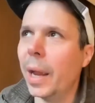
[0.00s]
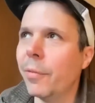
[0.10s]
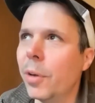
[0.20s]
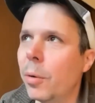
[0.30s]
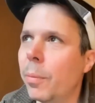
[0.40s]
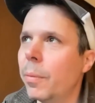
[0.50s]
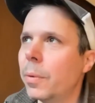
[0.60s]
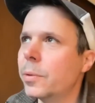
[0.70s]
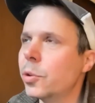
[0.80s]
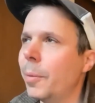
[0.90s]
have no
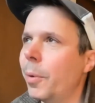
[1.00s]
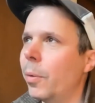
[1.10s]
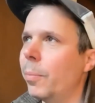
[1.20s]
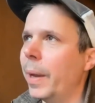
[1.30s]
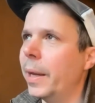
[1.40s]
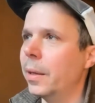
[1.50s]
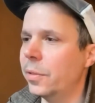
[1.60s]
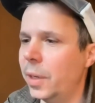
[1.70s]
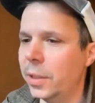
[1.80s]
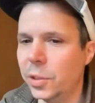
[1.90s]
trouble making
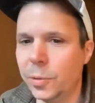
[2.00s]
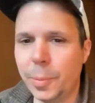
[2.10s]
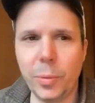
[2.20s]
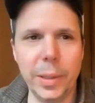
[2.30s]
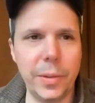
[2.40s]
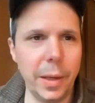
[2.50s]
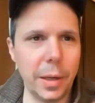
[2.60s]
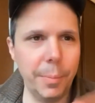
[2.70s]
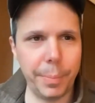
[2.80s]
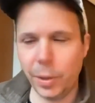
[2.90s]
distinctions between, say, a
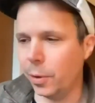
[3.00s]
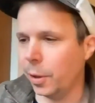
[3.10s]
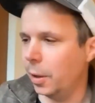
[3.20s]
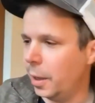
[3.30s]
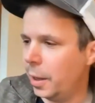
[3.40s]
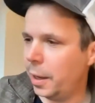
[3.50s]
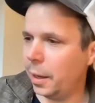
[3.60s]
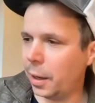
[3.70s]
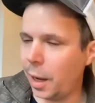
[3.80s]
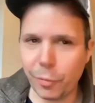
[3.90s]
computer and a
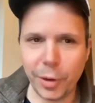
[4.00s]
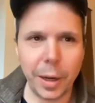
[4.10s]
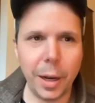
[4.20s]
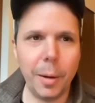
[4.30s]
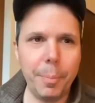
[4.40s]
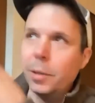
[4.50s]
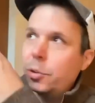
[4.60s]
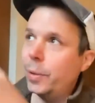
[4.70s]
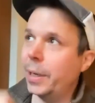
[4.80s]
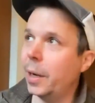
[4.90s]
coffee cup and a
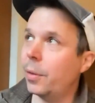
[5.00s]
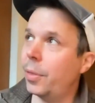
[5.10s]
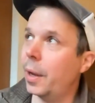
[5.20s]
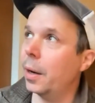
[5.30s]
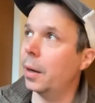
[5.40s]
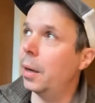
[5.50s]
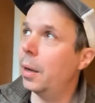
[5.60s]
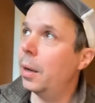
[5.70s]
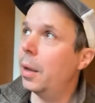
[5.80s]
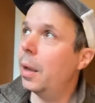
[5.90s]
tree out there.
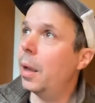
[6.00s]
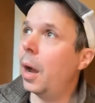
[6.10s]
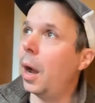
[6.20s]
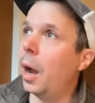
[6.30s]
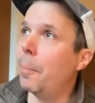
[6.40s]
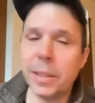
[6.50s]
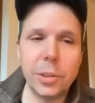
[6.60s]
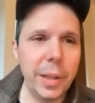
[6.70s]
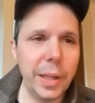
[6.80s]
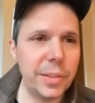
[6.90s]
But
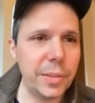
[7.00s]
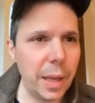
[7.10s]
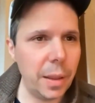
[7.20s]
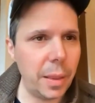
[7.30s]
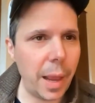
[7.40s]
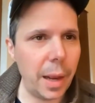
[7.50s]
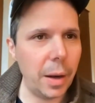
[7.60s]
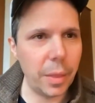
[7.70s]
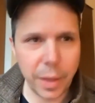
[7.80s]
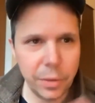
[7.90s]
to the extent that
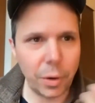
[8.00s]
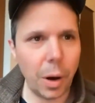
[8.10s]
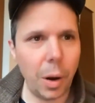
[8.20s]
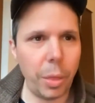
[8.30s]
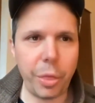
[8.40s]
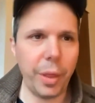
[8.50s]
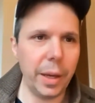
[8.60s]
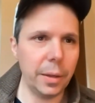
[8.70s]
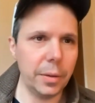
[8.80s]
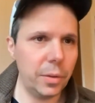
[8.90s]
these are all
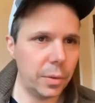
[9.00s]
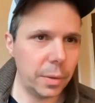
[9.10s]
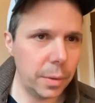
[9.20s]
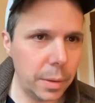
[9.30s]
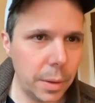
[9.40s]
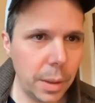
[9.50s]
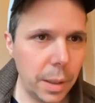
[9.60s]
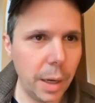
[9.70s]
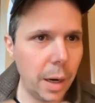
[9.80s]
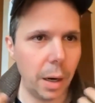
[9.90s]
things
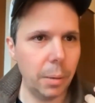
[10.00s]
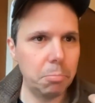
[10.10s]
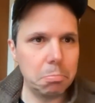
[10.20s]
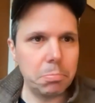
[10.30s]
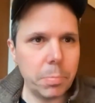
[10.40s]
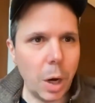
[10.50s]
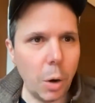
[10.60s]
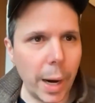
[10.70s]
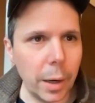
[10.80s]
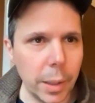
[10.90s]
in our
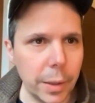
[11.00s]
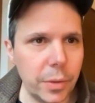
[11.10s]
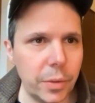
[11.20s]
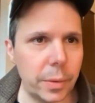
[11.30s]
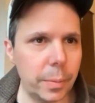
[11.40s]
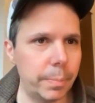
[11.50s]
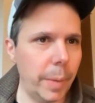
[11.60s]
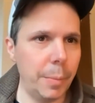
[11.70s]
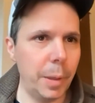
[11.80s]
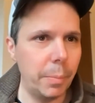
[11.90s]
awareness,
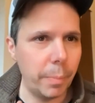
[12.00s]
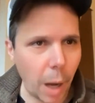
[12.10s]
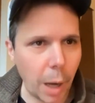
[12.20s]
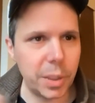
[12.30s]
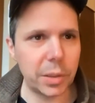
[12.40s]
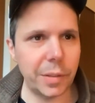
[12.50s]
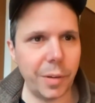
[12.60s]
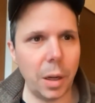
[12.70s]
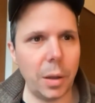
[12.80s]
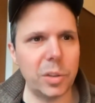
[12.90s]
maybe objects of our
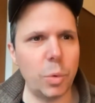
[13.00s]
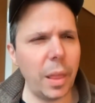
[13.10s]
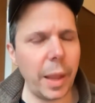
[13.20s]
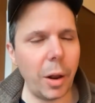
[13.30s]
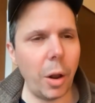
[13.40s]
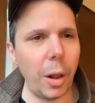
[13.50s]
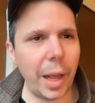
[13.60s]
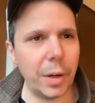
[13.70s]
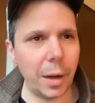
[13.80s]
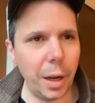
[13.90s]
knowledge, what do they all have
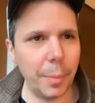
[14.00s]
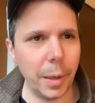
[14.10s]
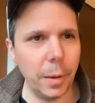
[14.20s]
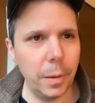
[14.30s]
in common?